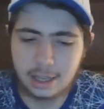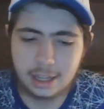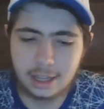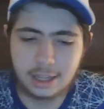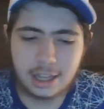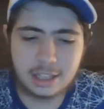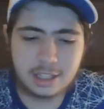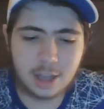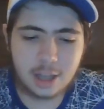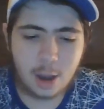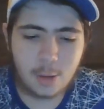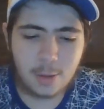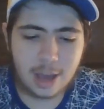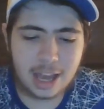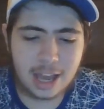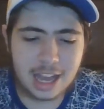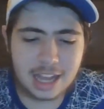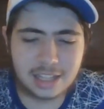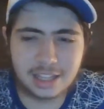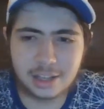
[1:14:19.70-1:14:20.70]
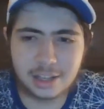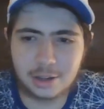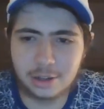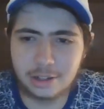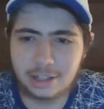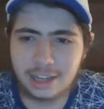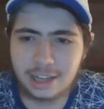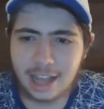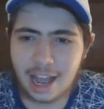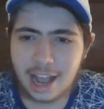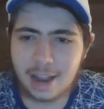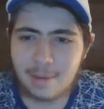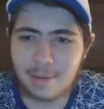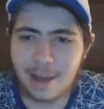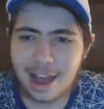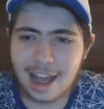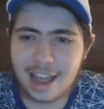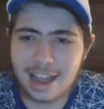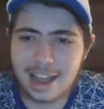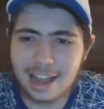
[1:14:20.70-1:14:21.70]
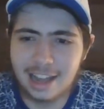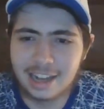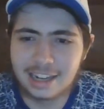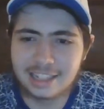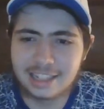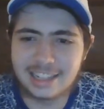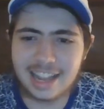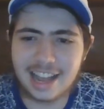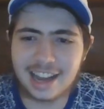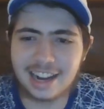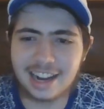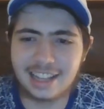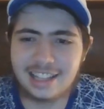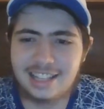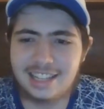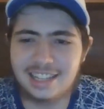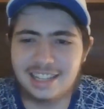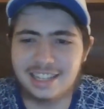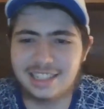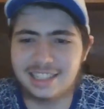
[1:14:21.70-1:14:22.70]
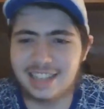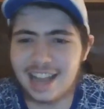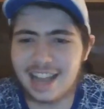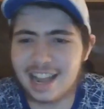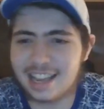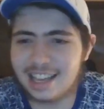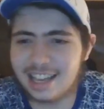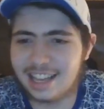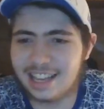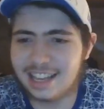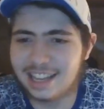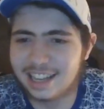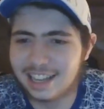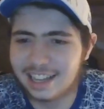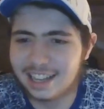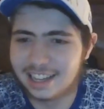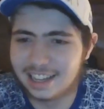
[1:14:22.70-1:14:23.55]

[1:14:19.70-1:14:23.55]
Let's hope he has a good game, eh? Shout out to Jackie.